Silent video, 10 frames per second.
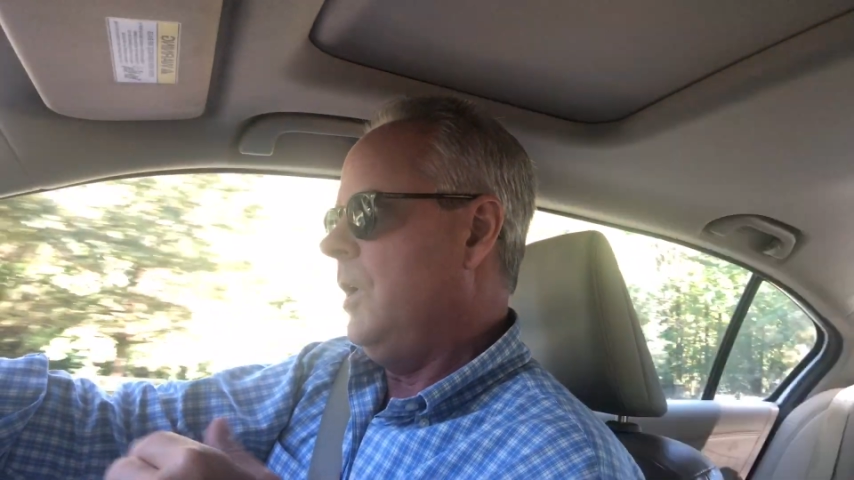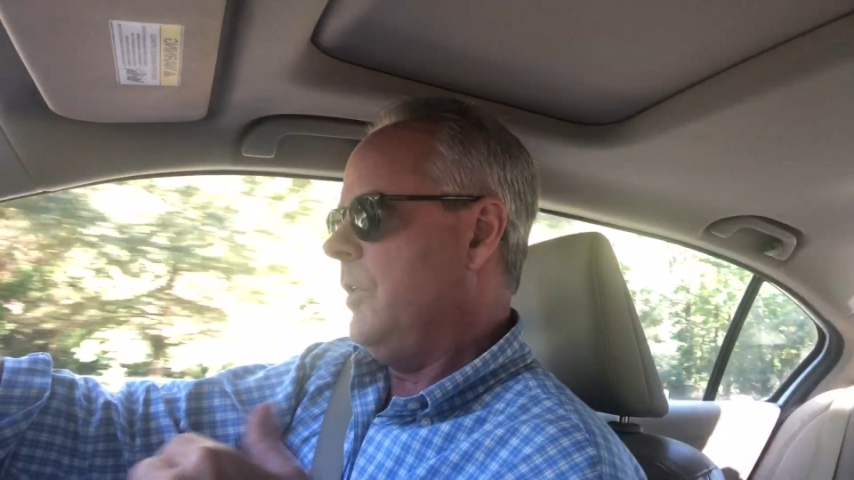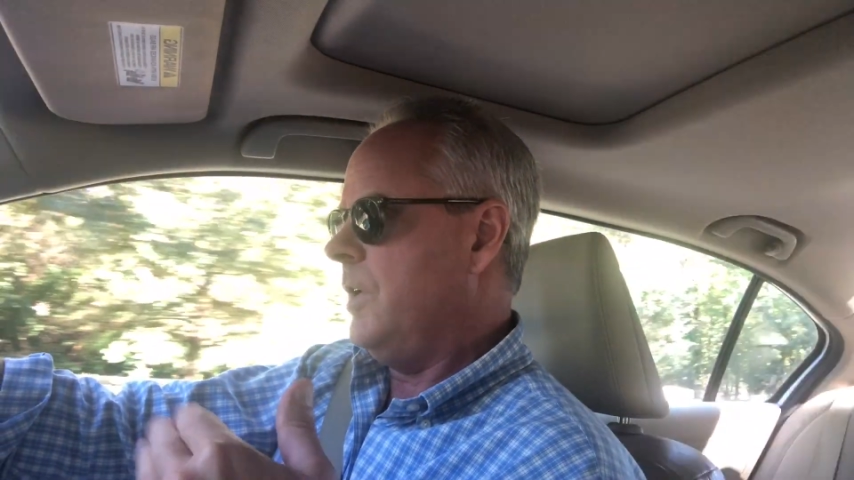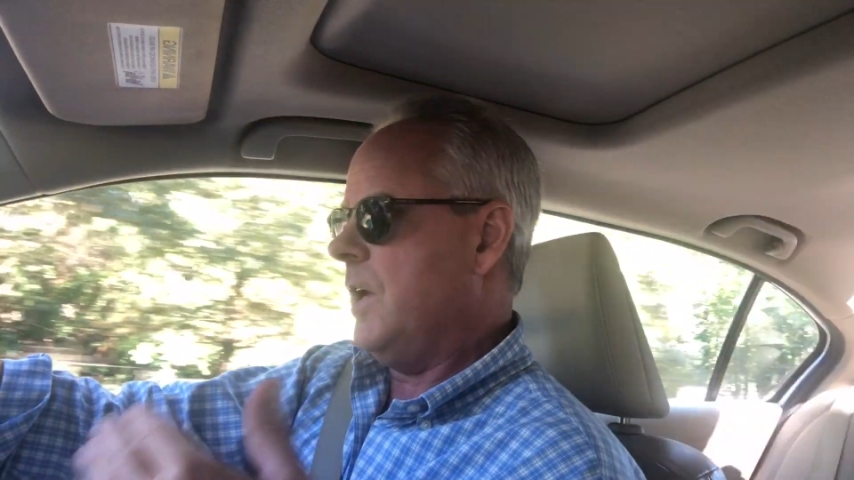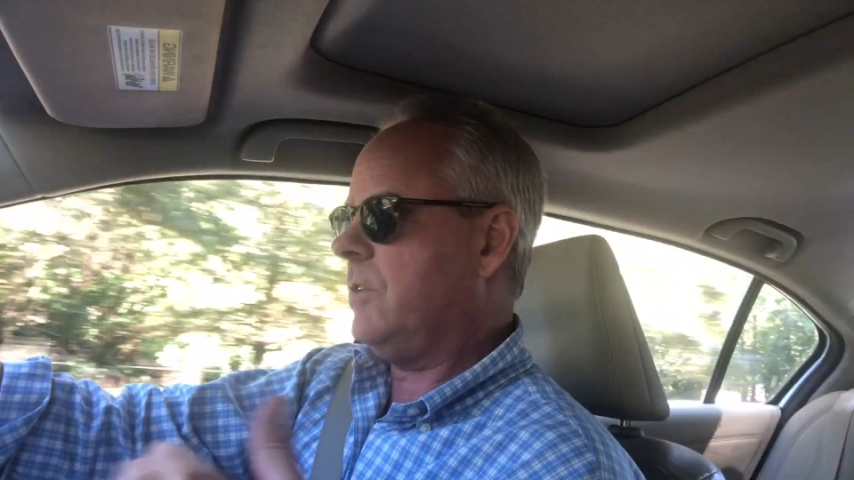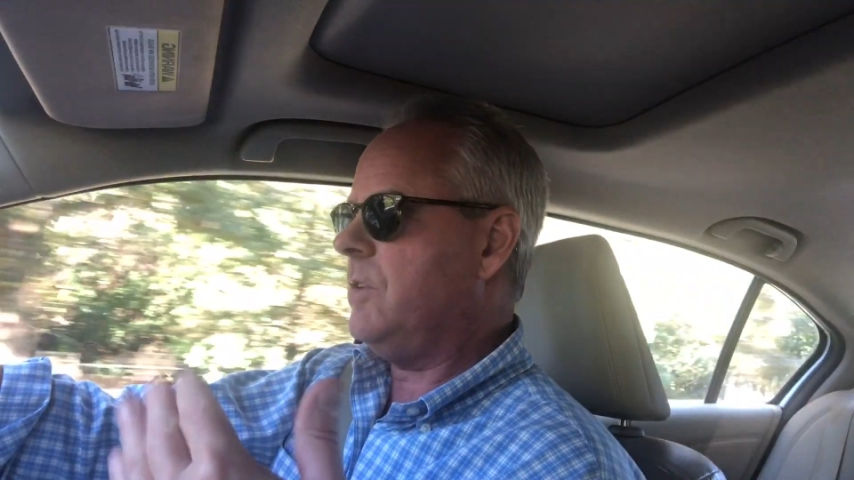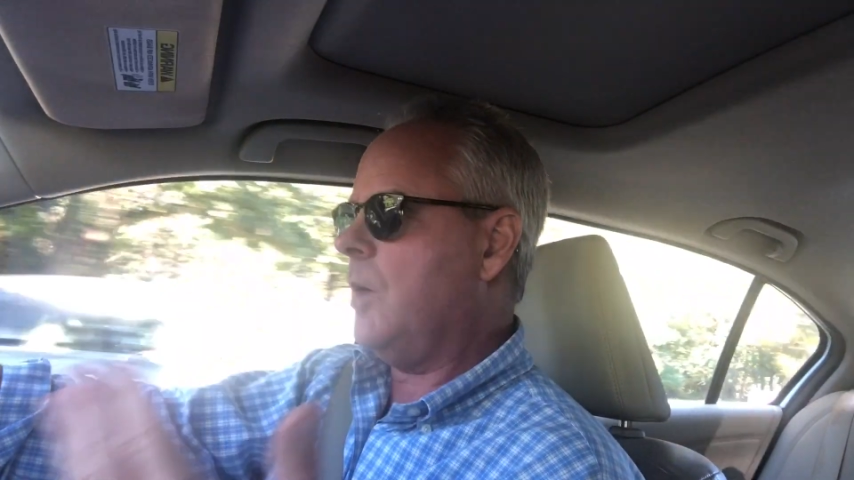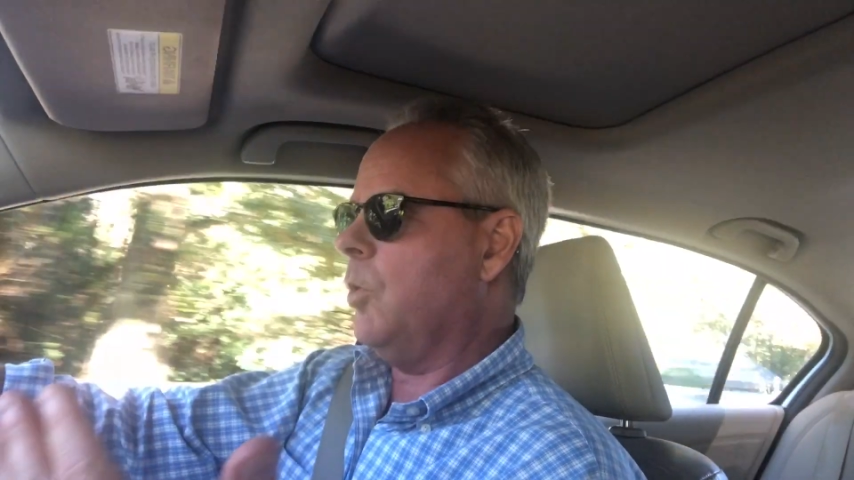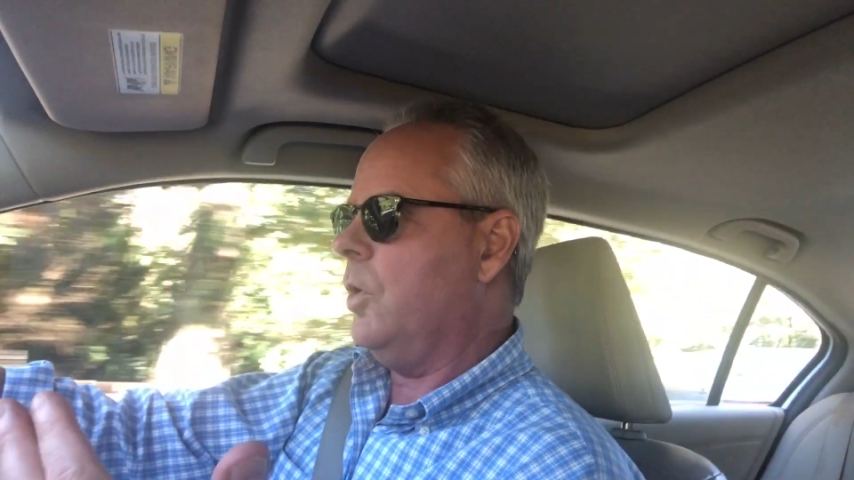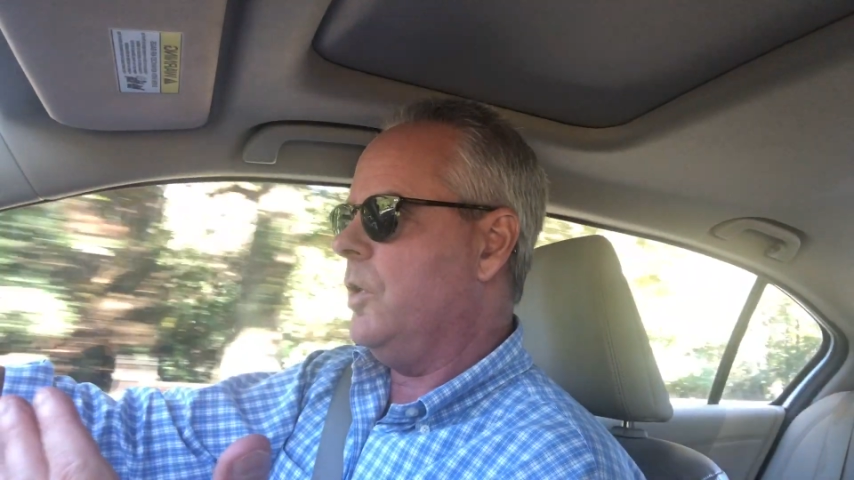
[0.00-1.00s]
the next
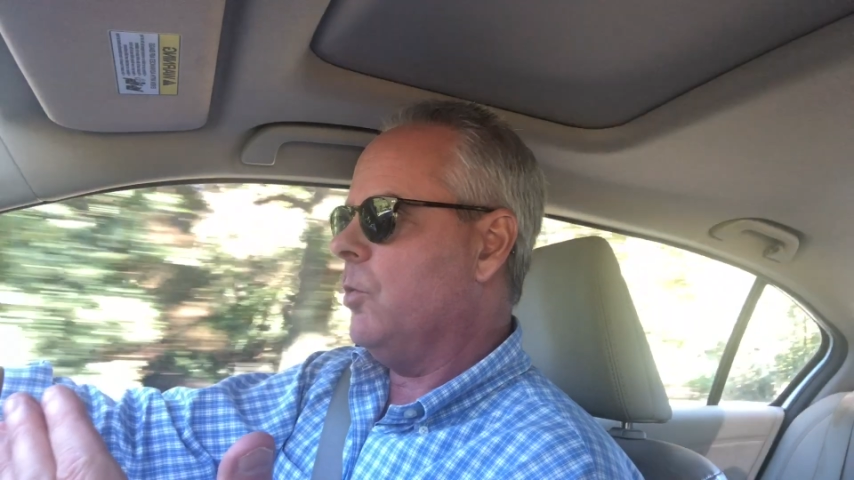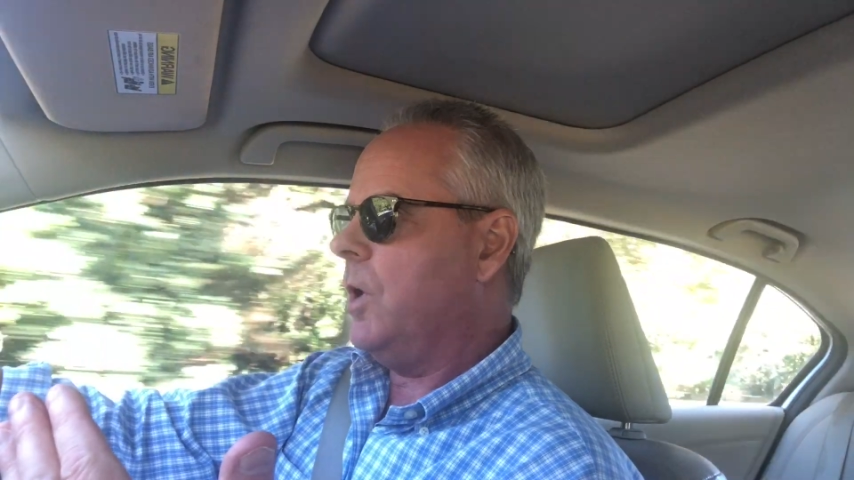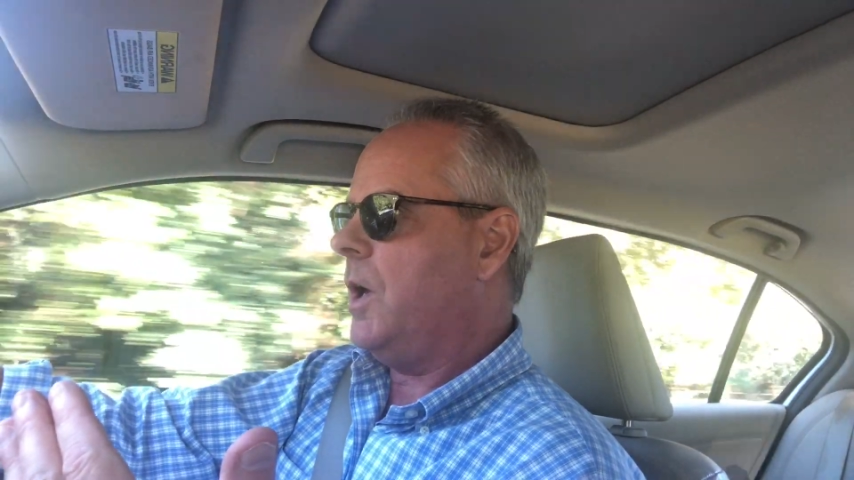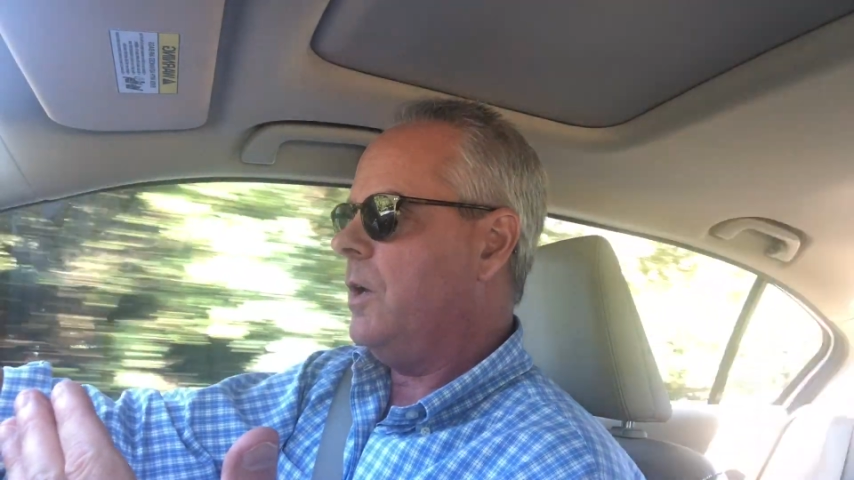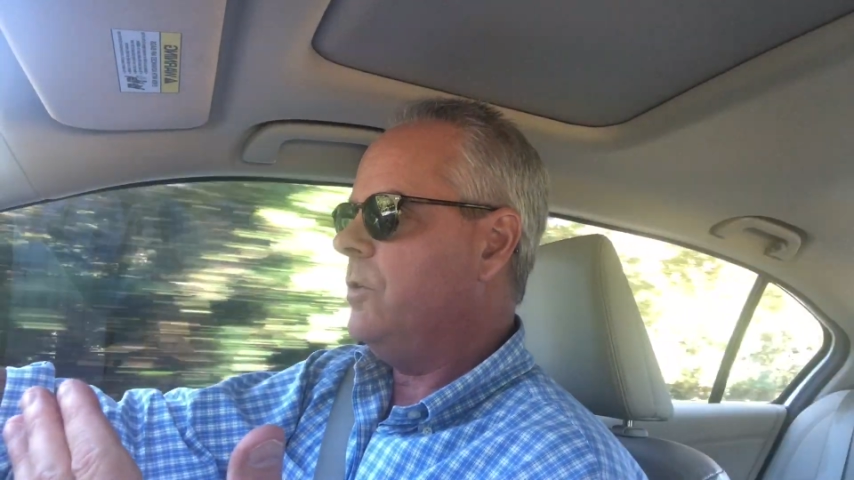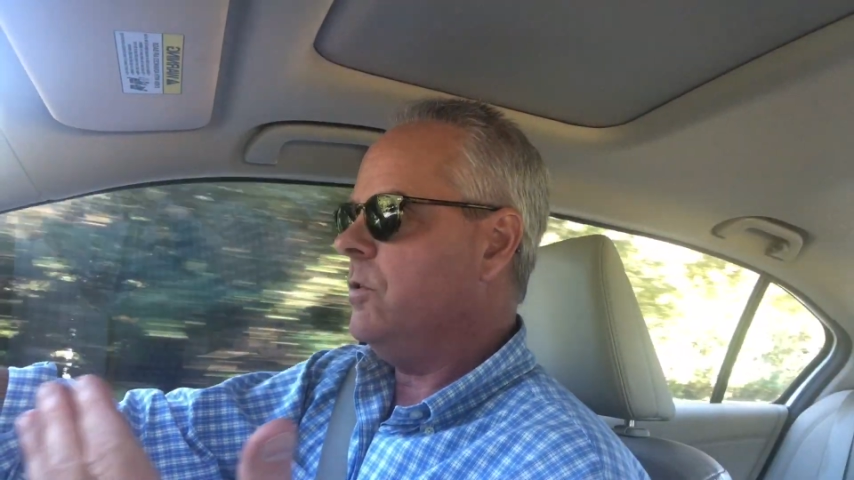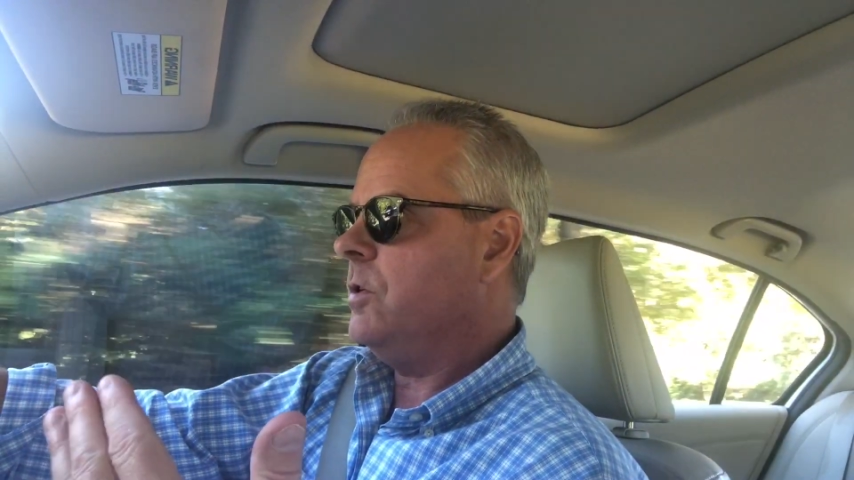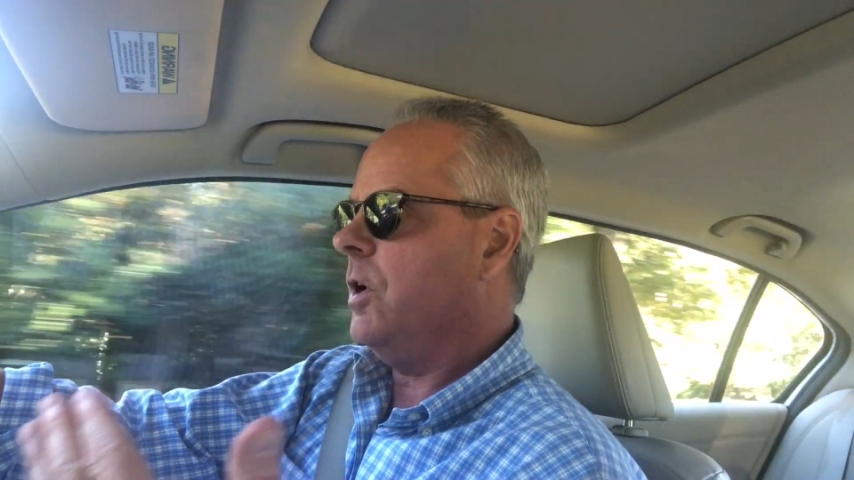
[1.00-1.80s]
neighborhood that we're headed to,